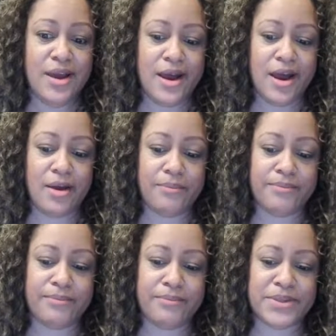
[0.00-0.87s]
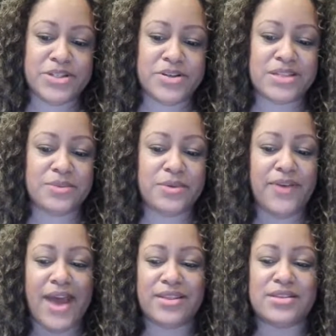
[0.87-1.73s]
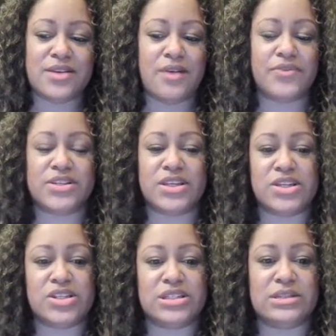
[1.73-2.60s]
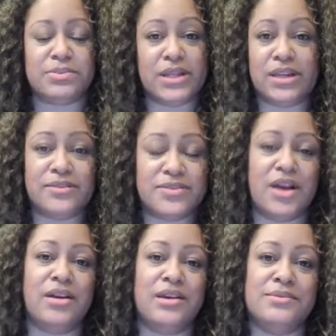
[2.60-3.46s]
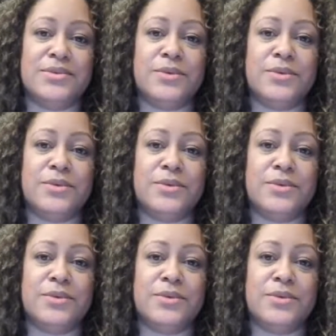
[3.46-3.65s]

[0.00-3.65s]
But you guys, we've had these conversations plenty of times.